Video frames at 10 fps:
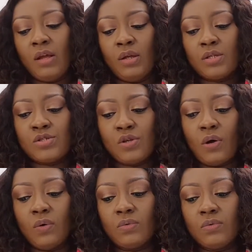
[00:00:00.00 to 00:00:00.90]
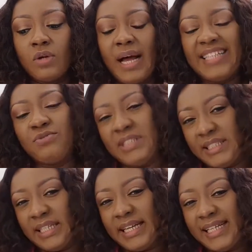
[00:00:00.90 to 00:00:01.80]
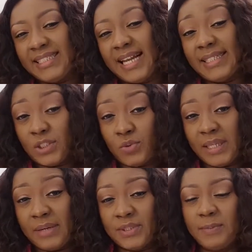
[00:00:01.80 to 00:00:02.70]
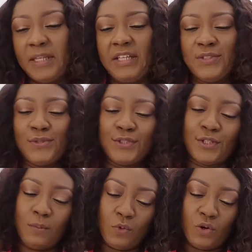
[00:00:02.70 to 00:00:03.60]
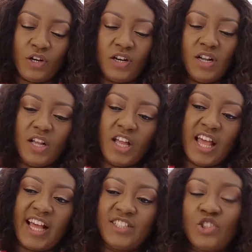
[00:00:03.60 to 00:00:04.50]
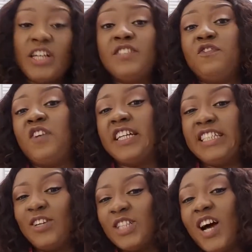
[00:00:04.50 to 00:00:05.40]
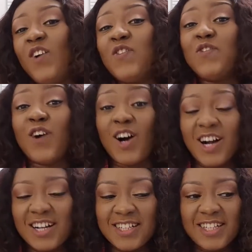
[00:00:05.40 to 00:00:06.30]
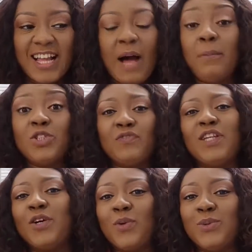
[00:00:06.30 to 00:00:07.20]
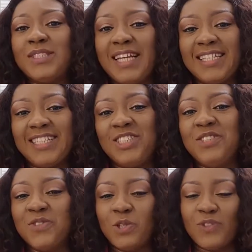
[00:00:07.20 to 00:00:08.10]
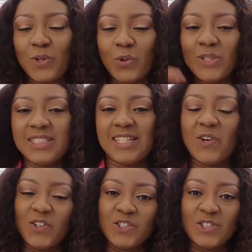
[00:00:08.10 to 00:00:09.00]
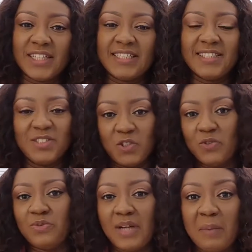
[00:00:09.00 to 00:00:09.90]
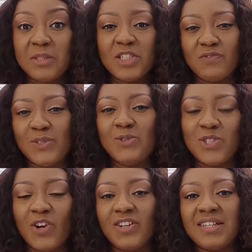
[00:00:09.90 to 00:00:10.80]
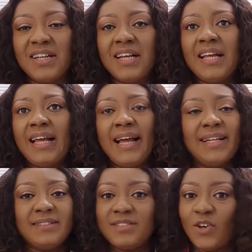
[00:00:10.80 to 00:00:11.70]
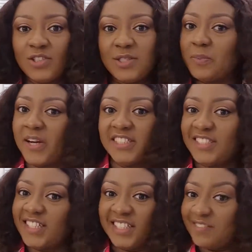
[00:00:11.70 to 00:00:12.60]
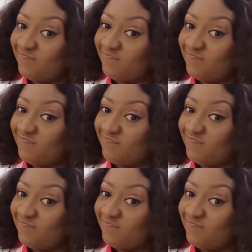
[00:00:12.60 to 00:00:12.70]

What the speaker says: So as recently as last week, I was speaking to someone and trying to find out how much of their goals they had achieved. So if the goal is at 100, how much have you done? And unsurprisingly,